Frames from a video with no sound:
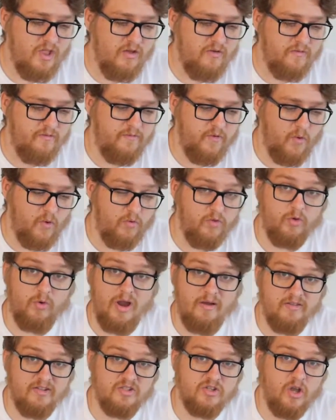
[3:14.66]
for the
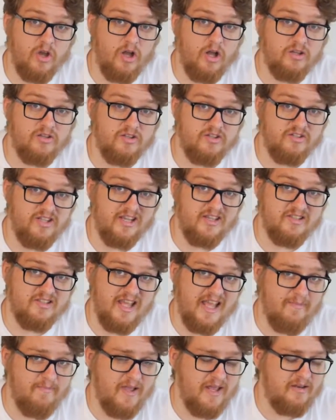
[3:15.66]
graphics card, 6 and
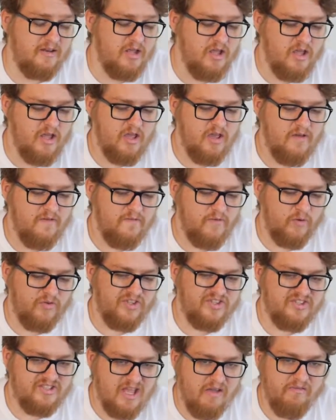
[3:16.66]
8 pin, for
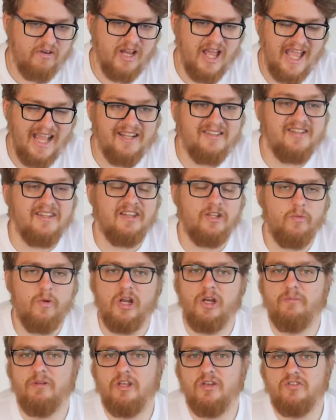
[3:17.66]
the 780 that we're
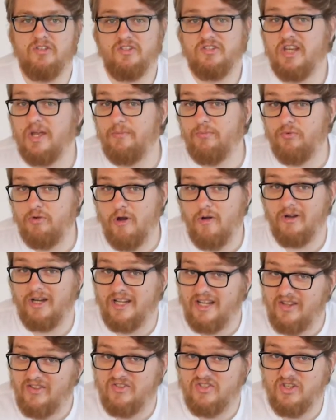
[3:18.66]
going to be using
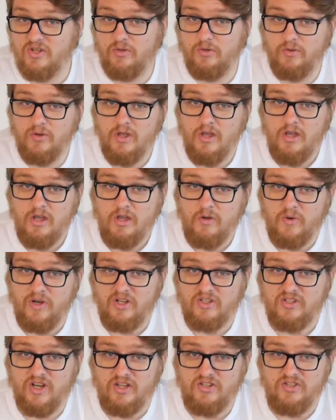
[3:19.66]
temporarily until we
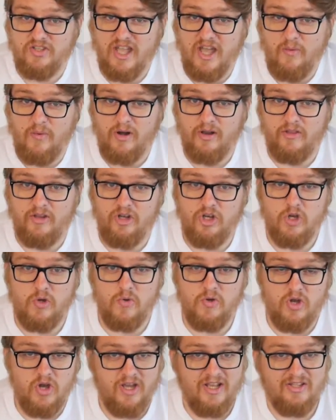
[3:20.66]
decide to get one of the
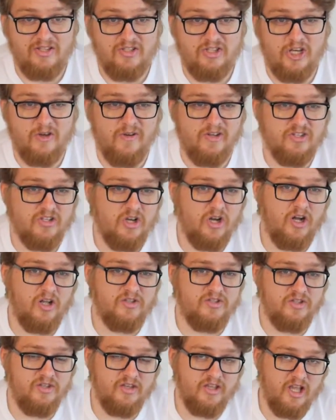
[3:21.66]
new 9 series
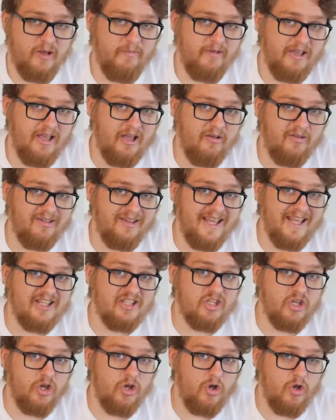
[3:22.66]
cards that are coming out
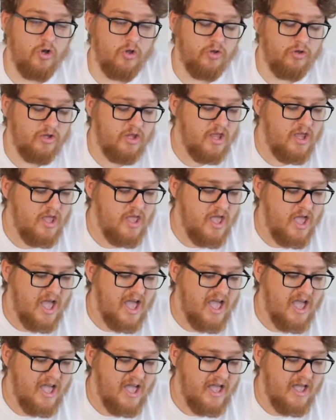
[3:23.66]
later on.
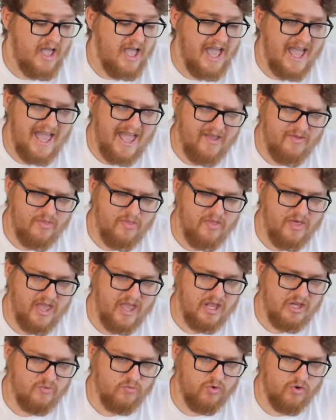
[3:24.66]
Uh, and
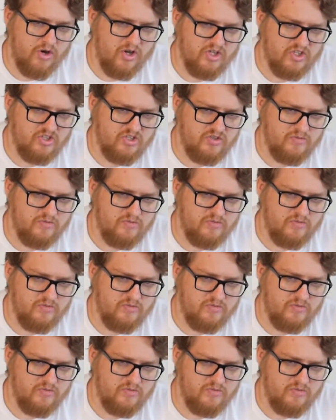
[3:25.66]
then we're